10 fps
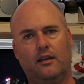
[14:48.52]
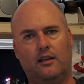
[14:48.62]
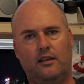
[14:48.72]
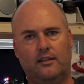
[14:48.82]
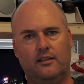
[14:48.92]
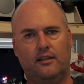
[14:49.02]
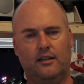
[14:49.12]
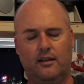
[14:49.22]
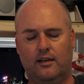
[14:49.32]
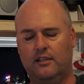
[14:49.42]
Can you see
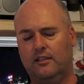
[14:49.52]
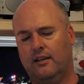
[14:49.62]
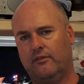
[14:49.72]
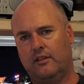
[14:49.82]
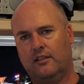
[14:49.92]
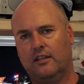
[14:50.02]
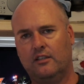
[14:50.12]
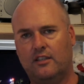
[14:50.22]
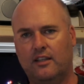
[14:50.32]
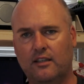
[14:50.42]
that? I just have to
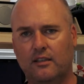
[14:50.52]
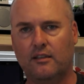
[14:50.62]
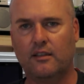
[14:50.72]
touch that.